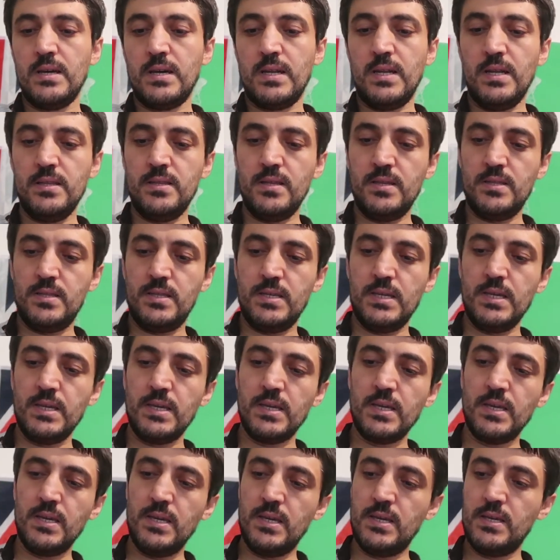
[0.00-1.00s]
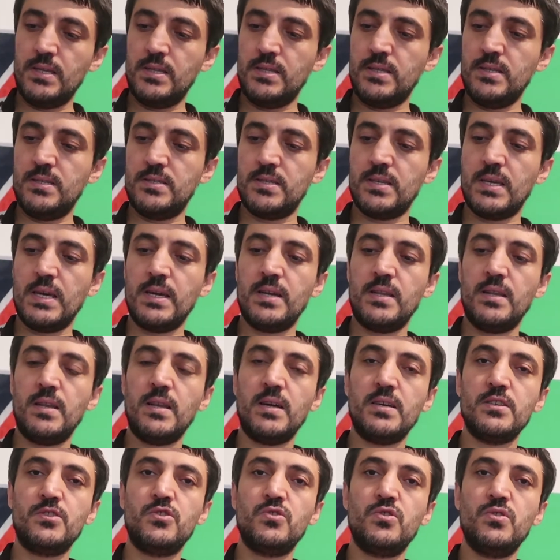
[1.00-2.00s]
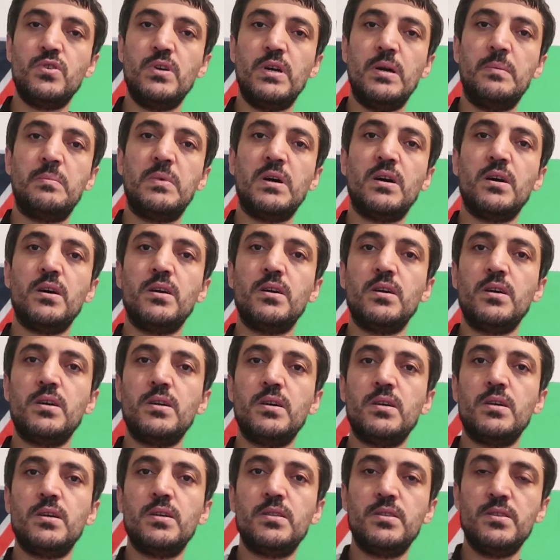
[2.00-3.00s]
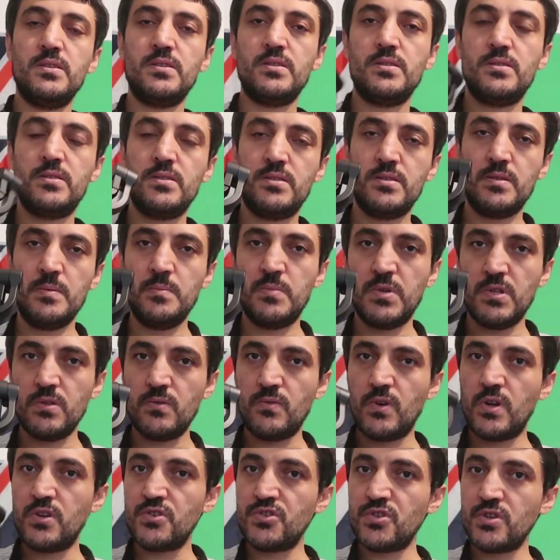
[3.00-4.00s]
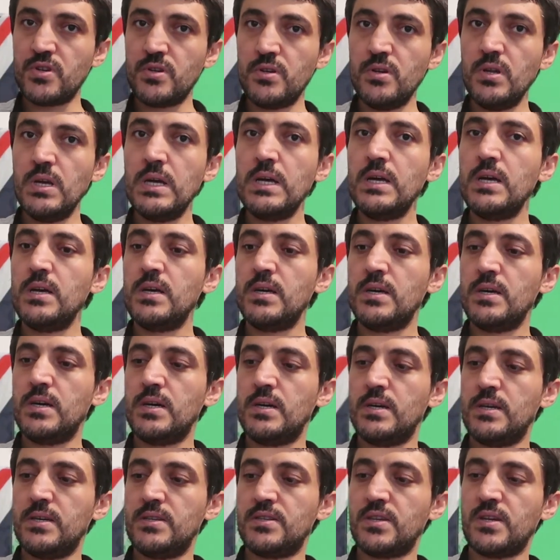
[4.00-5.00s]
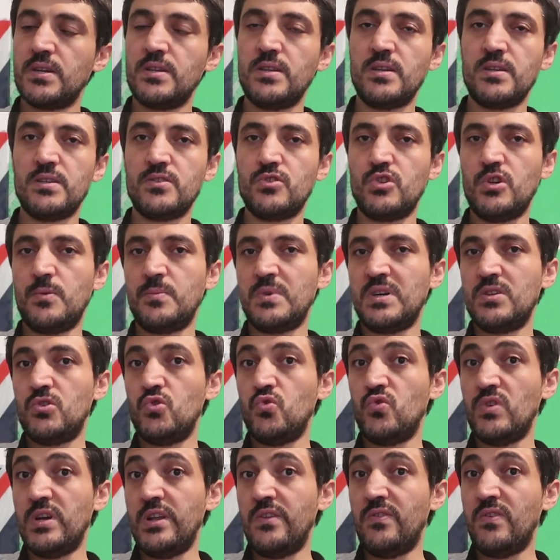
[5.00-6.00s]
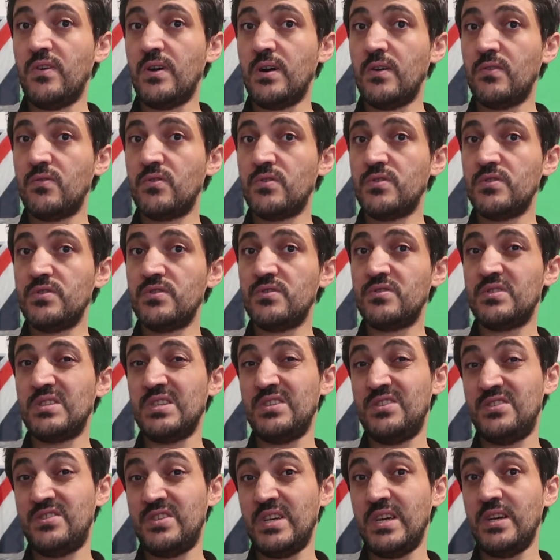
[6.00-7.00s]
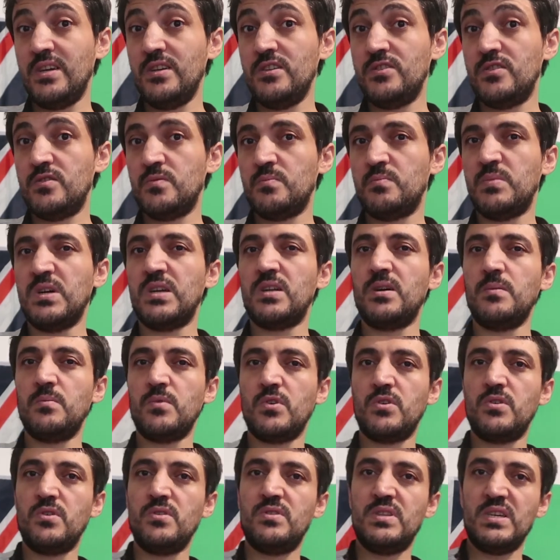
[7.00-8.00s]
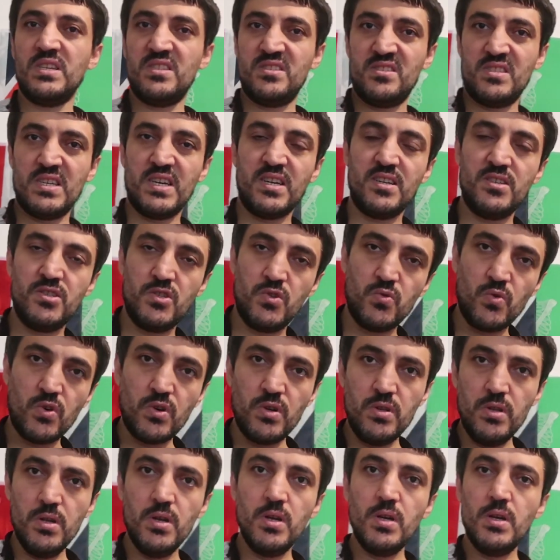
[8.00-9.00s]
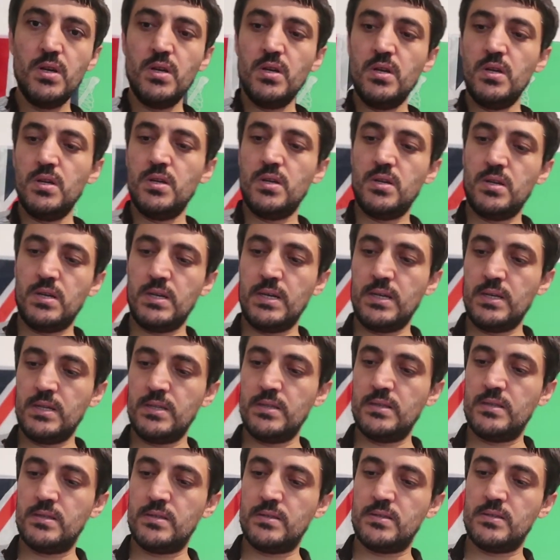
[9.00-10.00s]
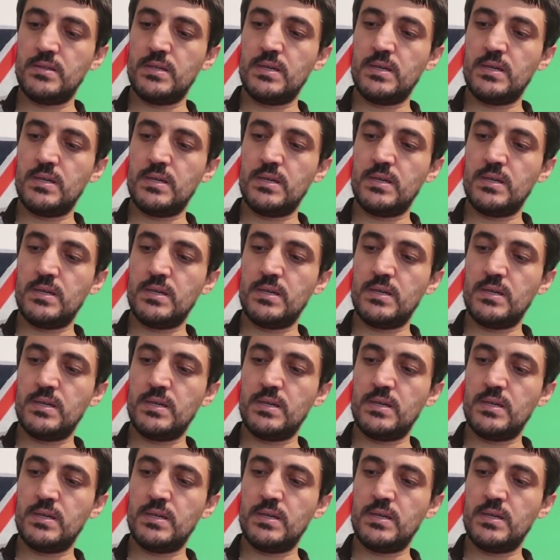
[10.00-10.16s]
another thing, this can last you about this is the simple version. It's gonna last you about 12 hours, it says, but I'm gonna test that as well. And